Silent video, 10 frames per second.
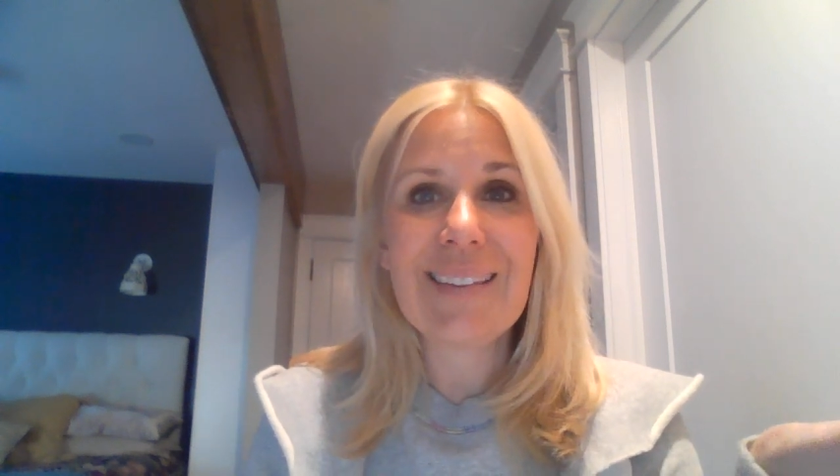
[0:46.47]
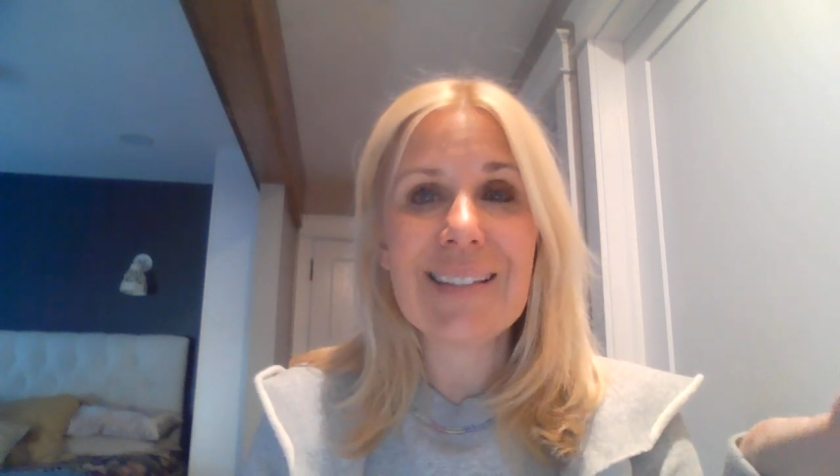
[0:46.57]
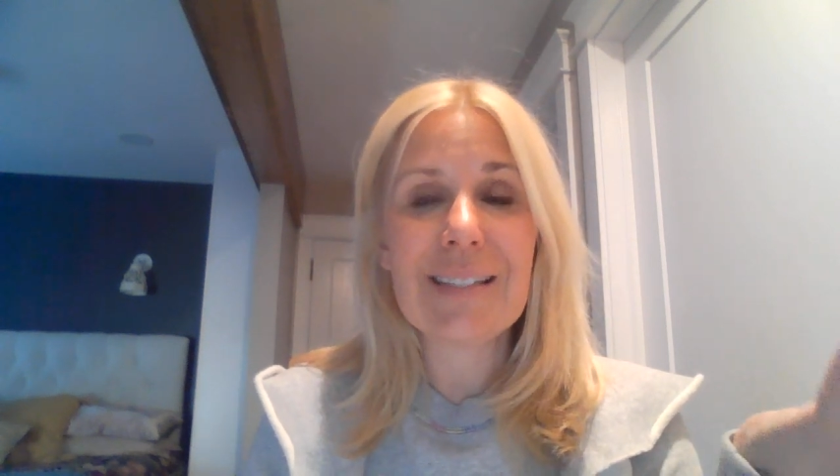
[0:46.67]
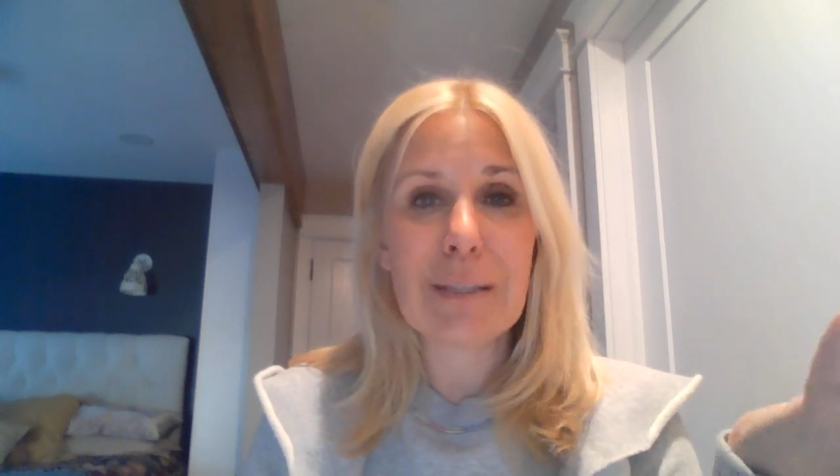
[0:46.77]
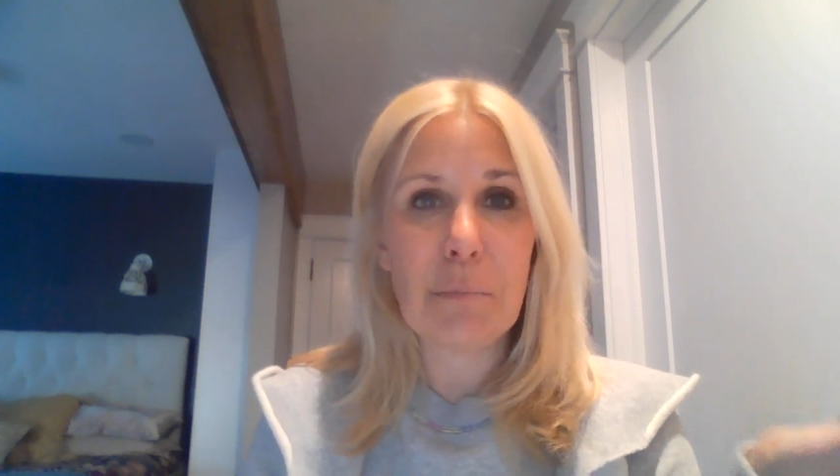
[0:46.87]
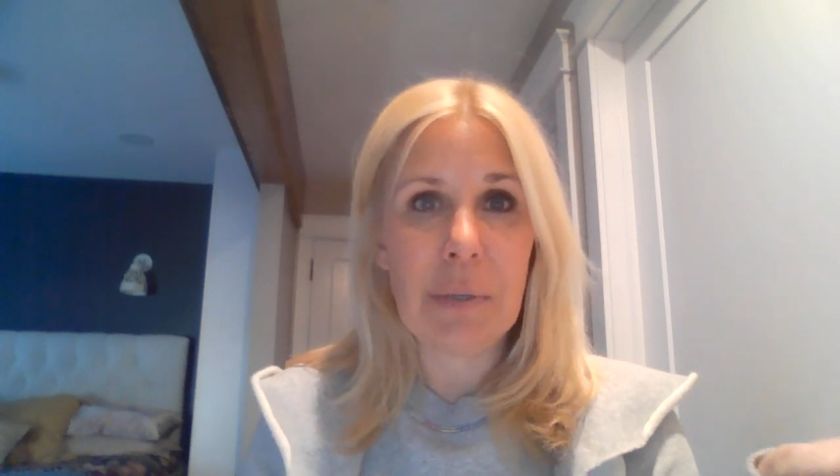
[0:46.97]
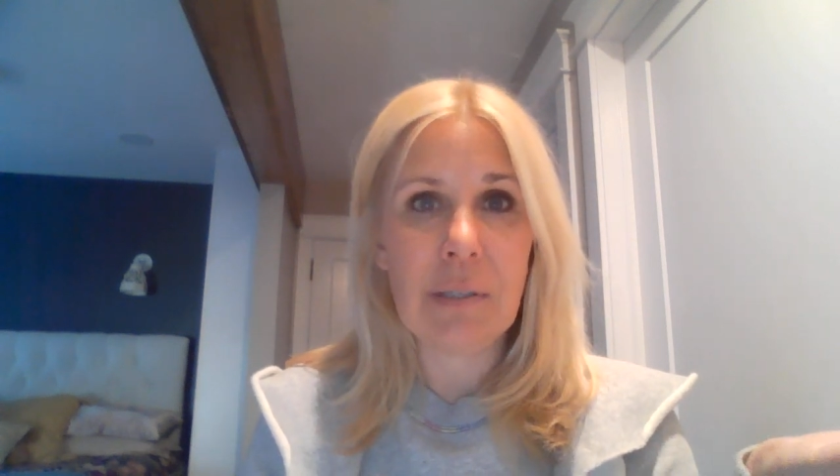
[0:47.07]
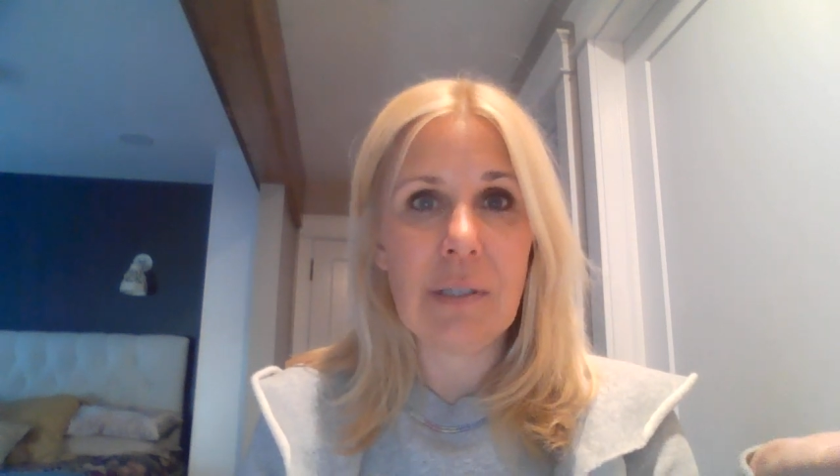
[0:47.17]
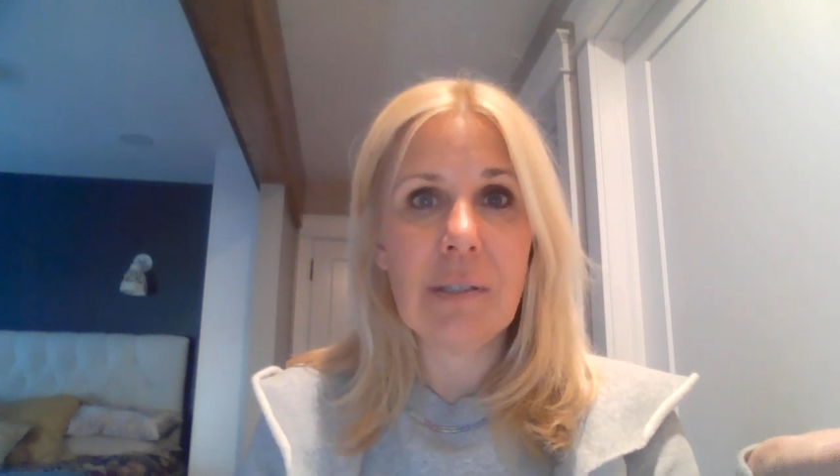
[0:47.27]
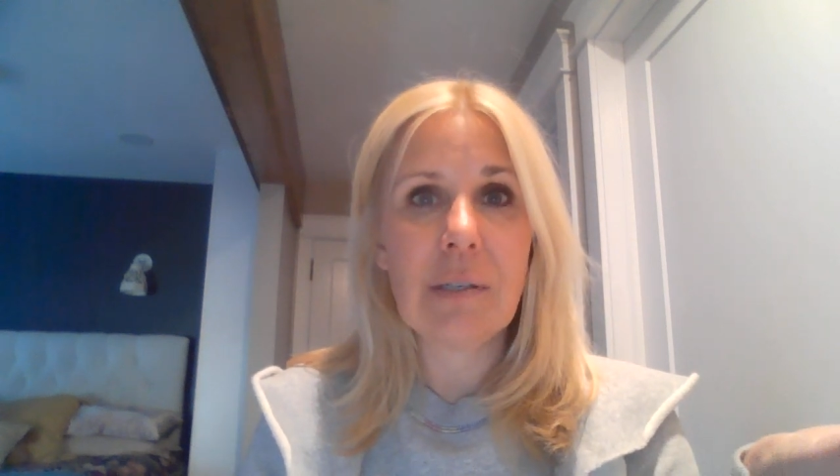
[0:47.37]
this is a
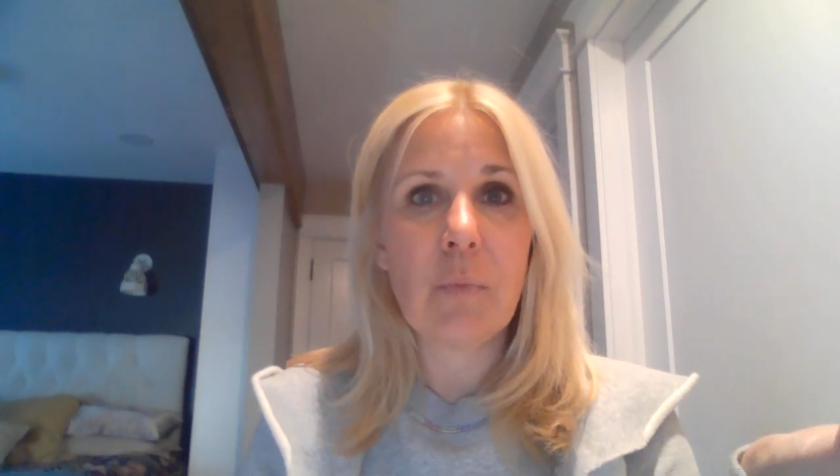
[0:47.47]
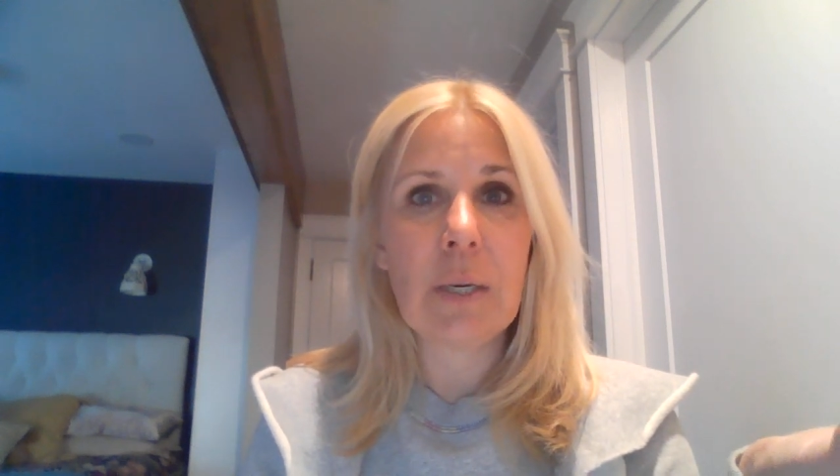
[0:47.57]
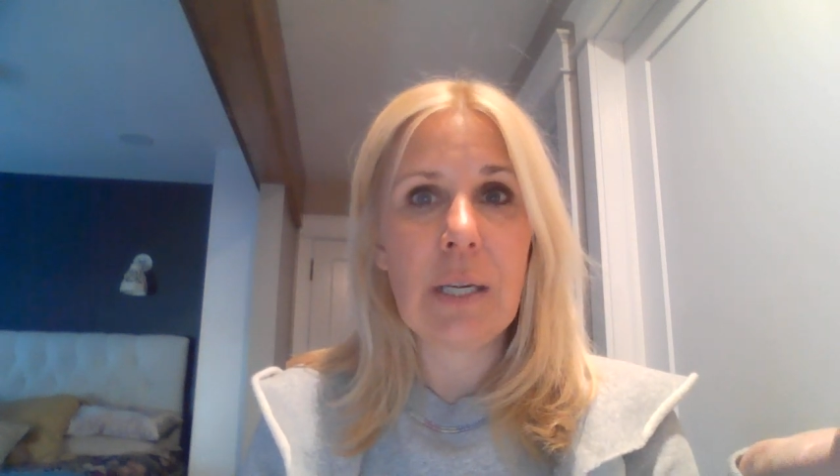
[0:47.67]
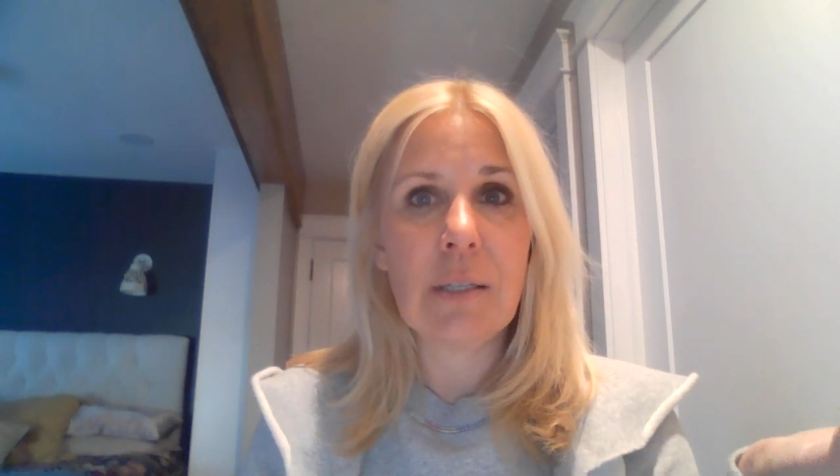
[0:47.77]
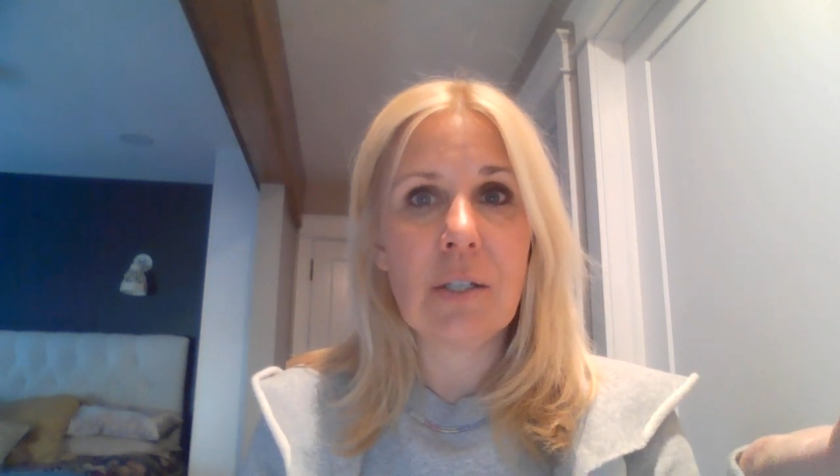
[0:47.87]
business, and we need